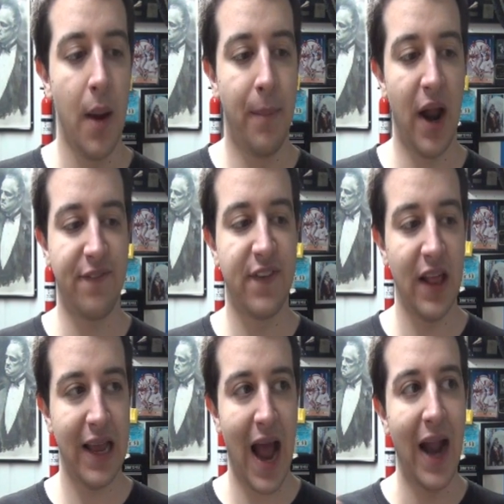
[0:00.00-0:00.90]
but I feel
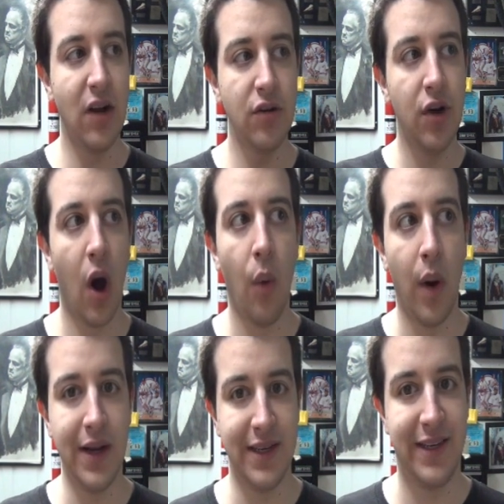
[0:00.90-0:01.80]
like I don't know
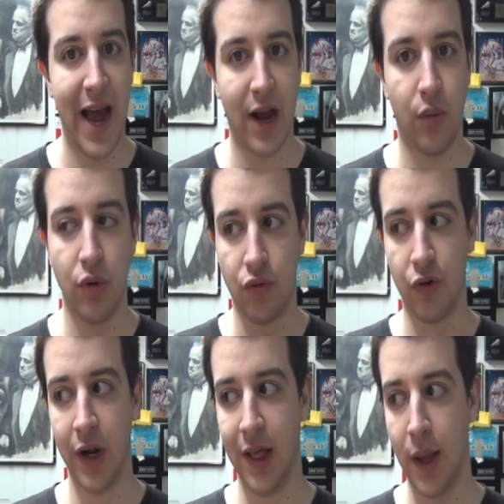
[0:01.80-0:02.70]
what deck would
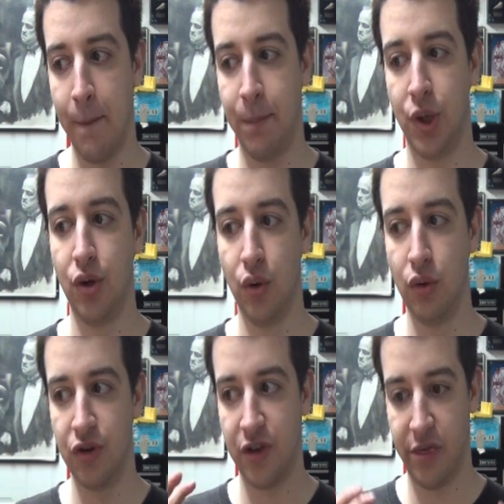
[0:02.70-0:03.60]
really
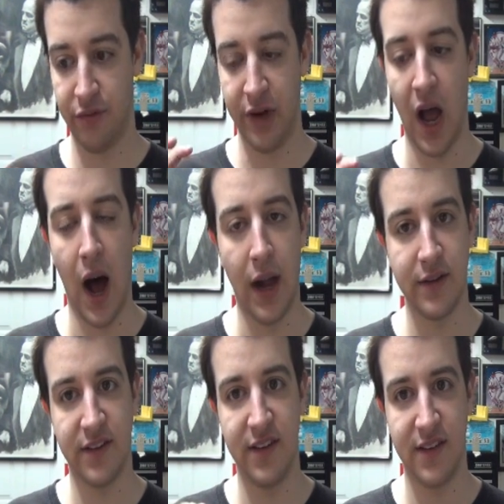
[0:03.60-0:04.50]
abuse 3
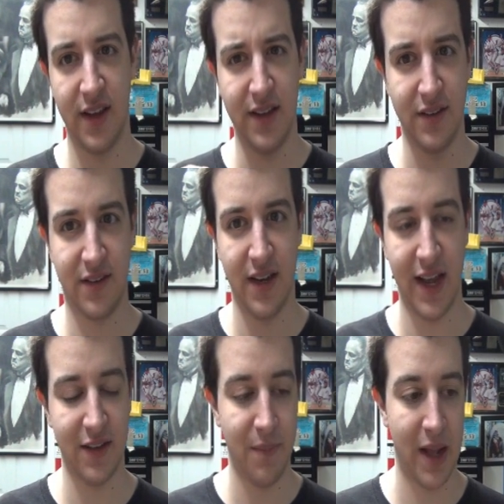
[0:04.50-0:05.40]
Honests in
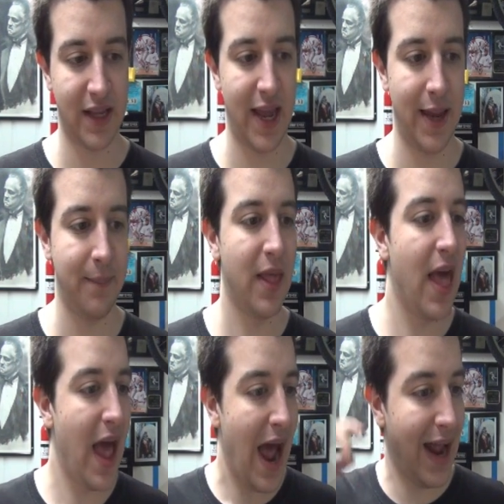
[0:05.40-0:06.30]
today's metagame,
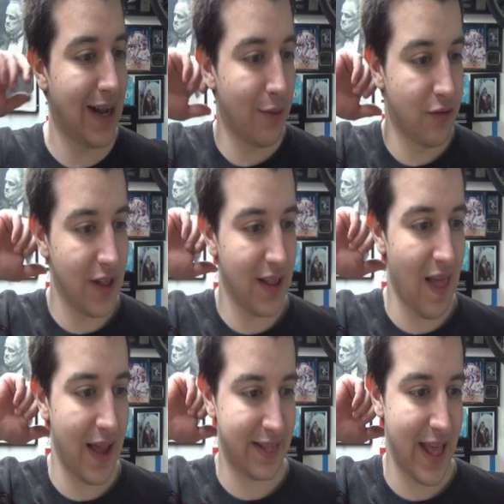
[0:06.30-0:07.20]
and I would really
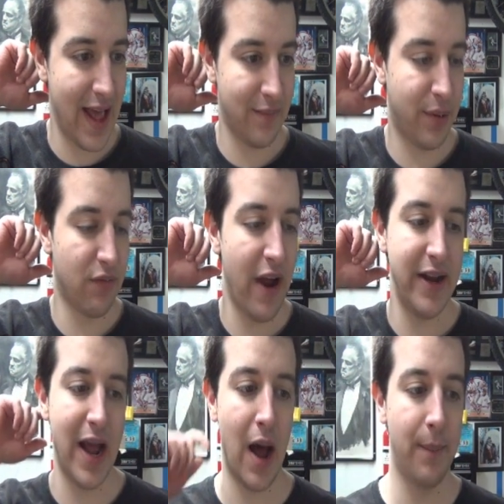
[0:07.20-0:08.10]
like that. But
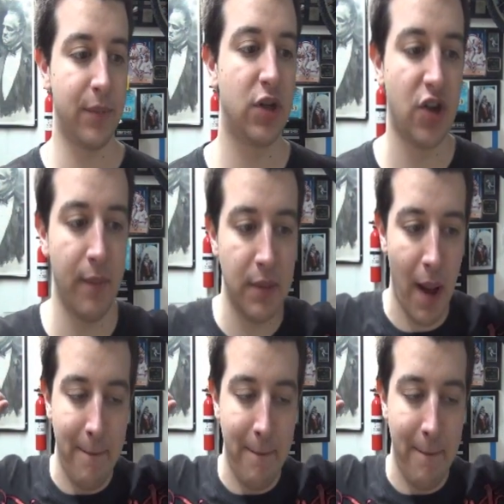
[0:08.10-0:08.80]
right now I'm summoning my